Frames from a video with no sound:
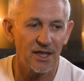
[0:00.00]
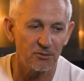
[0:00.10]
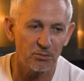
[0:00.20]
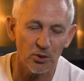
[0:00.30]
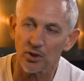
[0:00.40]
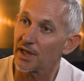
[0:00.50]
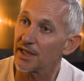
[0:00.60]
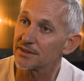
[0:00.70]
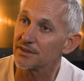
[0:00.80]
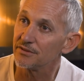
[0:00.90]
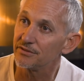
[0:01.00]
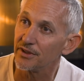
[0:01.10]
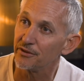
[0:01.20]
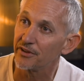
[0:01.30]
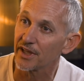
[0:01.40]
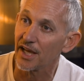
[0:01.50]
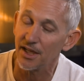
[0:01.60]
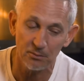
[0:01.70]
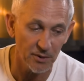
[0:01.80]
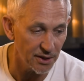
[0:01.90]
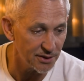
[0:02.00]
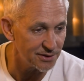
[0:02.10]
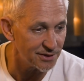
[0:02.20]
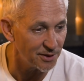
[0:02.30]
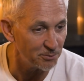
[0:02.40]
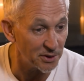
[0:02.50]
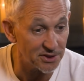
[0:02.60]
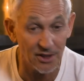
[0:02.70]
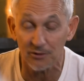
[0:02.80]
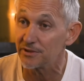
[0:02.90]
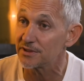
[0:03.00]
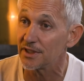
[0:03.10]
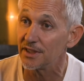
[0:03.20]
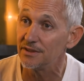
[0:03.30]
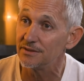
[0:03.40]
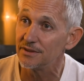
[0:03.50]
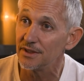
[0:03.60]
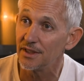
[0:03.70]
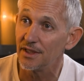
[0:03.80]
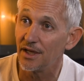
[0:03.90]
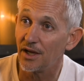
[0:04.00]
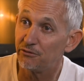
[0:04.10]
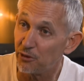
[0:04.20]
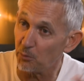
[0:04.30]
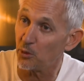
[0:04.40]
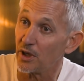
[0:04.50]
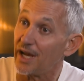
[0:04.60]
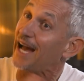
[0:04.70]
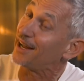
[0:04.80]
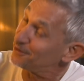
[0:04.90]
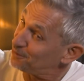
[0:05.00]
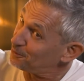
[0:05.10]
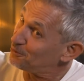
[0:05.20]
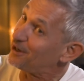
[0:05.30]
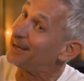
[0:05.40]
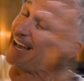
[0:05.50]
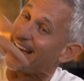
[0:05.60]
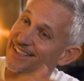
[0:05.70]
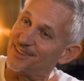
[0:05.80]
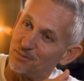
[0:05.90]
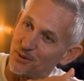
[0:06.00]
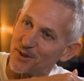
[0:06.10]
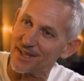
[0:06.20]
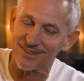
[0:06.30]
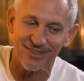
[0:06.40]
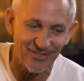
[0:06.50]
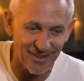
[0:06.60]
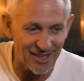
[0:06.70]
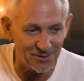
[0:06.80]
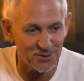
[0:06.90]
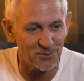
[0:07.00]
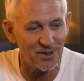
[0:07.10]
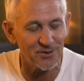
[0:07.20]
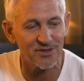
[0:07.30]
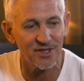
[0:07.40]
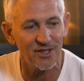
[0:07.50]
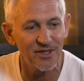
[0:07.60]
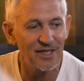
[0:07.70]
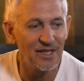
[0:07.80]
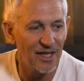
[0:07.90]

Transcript: and broadcaster of, of the game and um, myself as a, a footballer and a football fan and a broadcaster of the game as well. So